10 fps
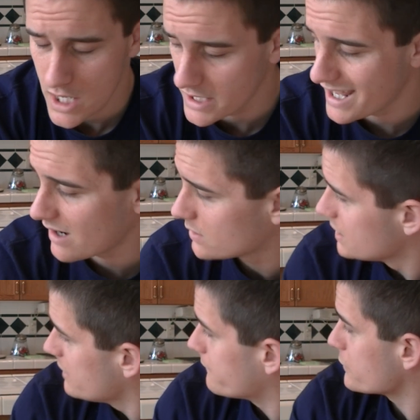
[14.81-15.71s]
Now,
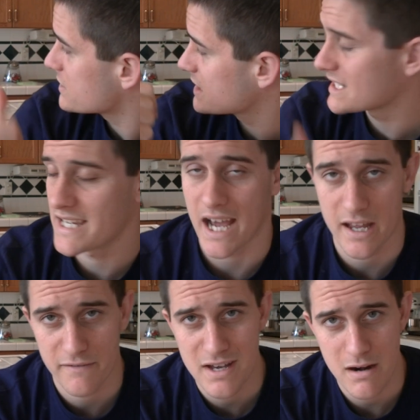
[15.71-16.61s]
first thing's diet.
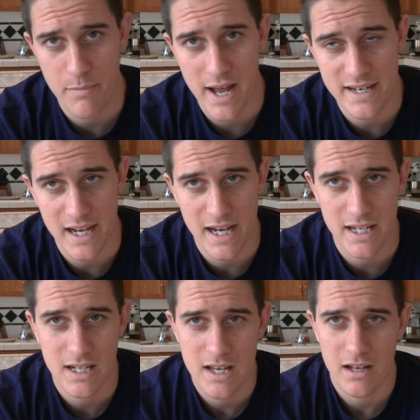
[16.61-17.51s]
If you got a bad
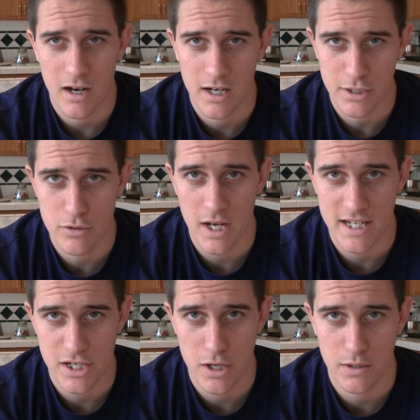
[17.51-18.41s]
diet, you
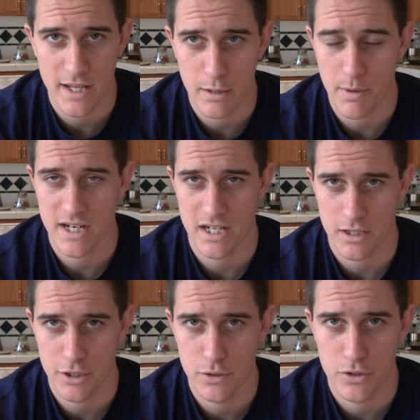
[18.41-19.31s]
guys know that your body's not
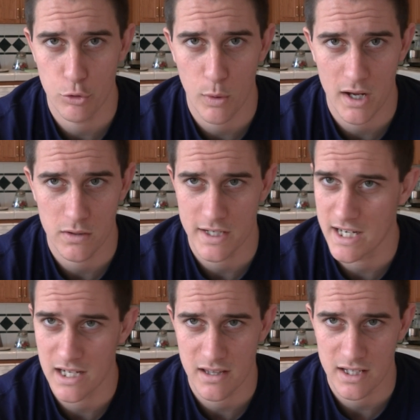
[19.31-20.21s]
going to do too well in
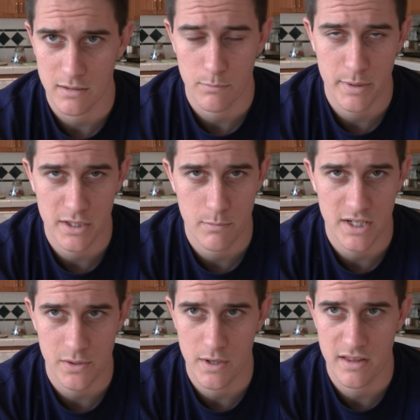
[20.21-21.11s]
anything, building
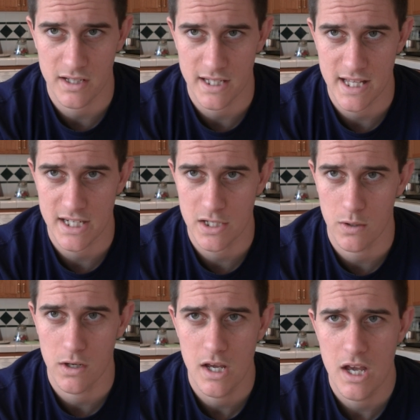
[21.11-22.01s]
muscle or anything like that.
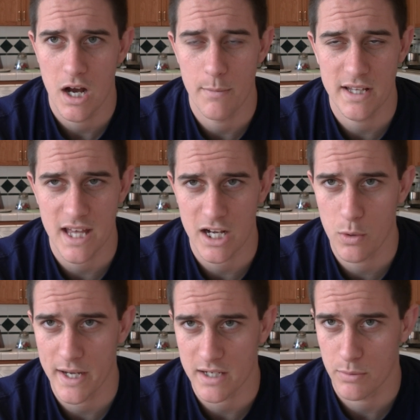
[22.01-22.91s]
So I'll make that
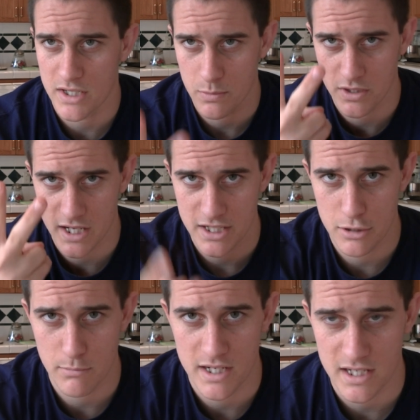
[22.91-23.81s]
quick. Plus we only got
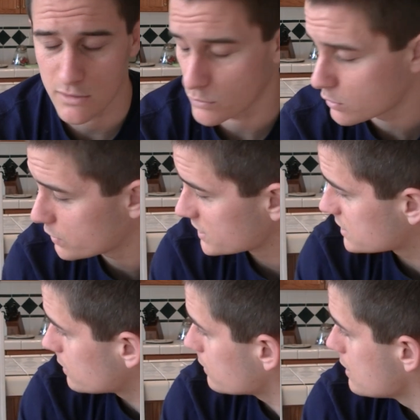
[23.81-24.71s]
2 minutes on the recording.
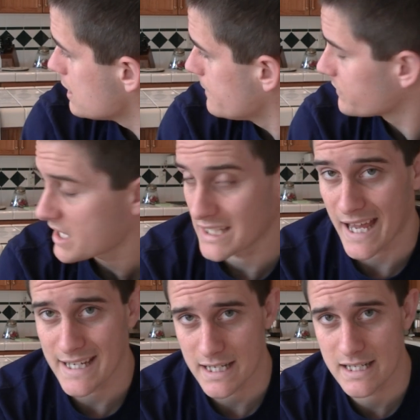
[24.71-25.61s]
So
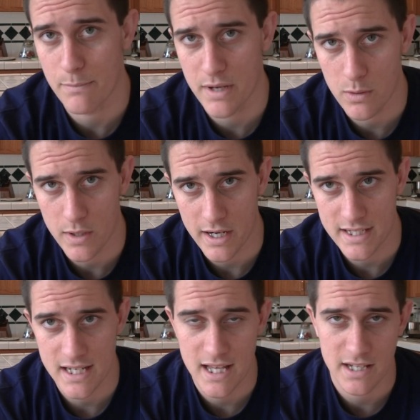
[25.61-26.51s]
light is a big one. I
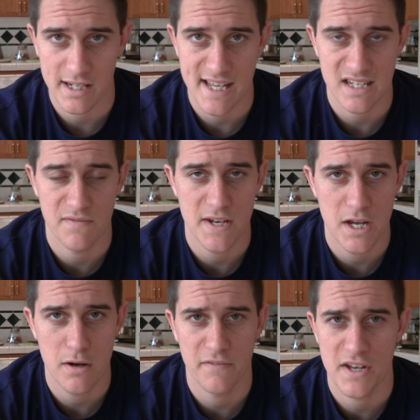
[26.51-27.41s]
said that in the last
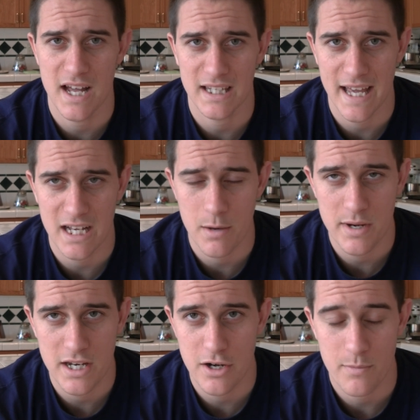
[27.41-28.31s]
video. If you got light coming
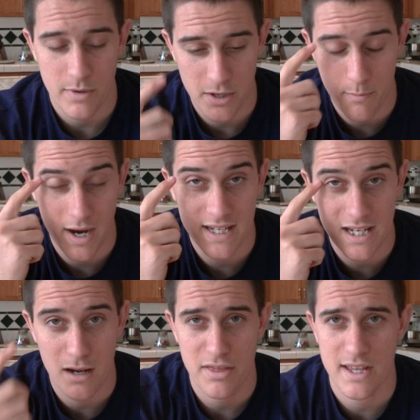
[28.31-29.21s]
in, your mind's
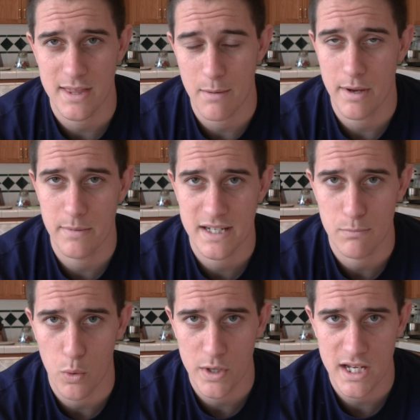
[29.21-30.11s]
gonna think that maybe it's
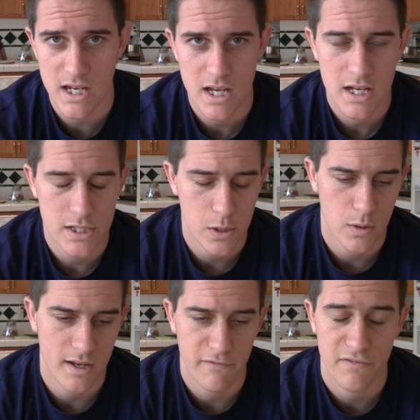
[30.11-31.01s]
morning. So
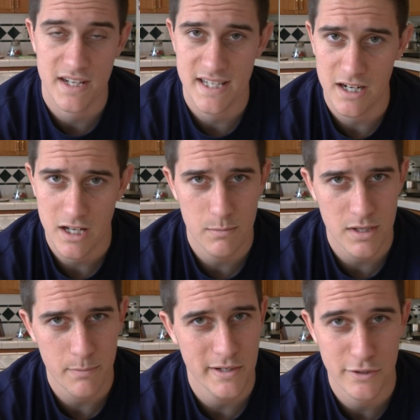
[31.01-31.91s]
if the sun comes
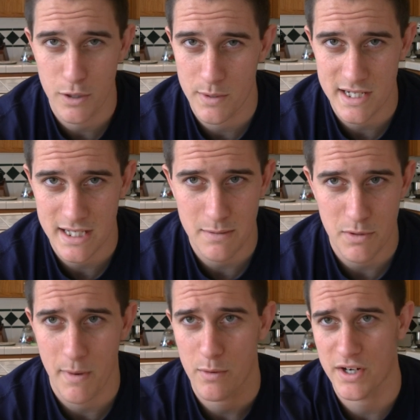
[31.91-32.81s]
up and you don't wanna sleep, you
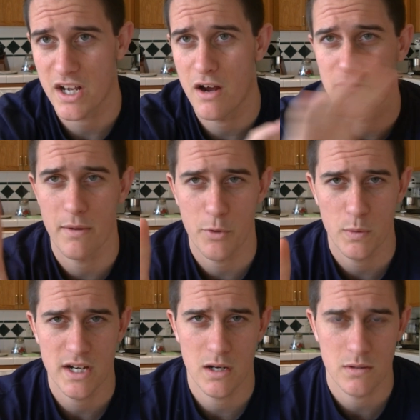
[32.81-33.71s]
might wanna cover up the
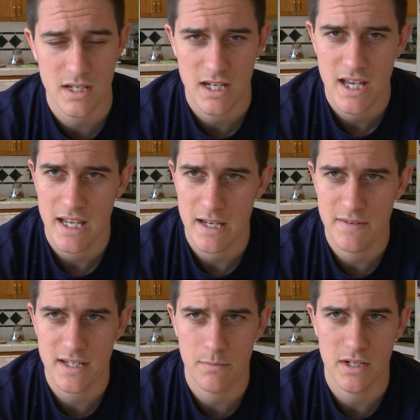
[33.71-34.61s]
windows. Even
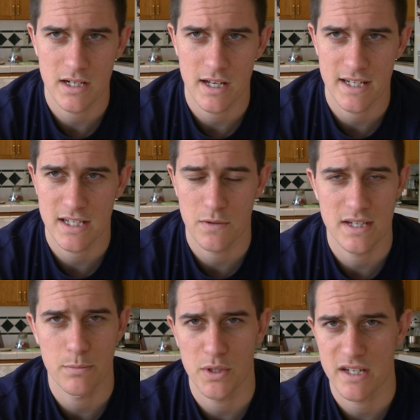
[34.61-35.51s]
something as so
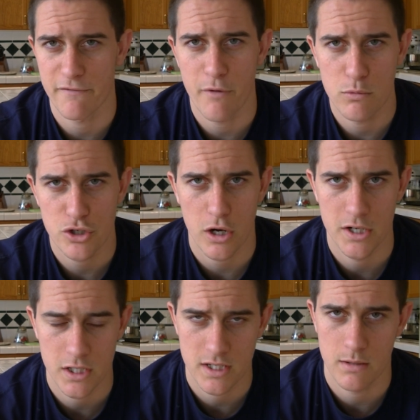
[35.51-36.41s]
simple as a phone
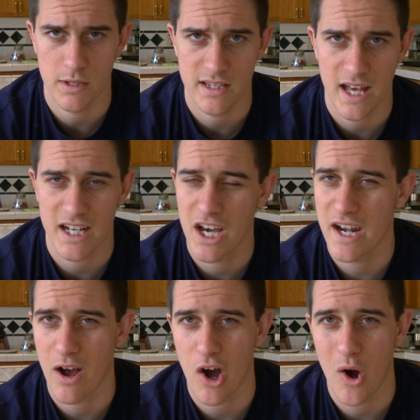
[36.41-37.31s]
charging or something like that. Cut
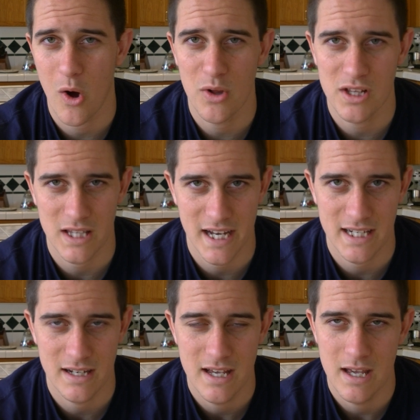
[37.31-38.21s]
out all the light,
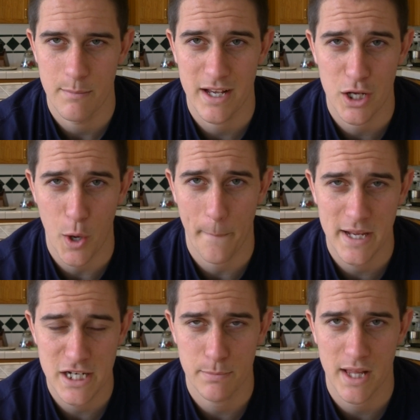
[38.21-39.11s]
make it go
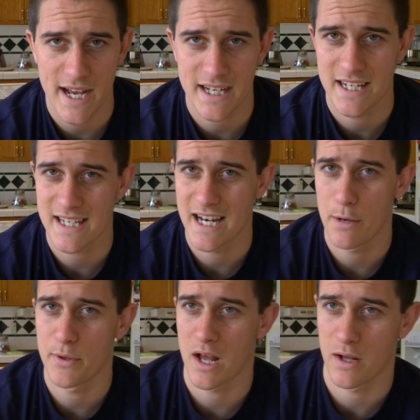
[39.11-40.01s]
pitch black. It's gonna
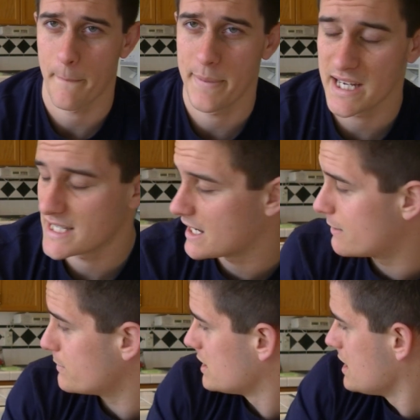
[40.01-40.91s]
help you out big time.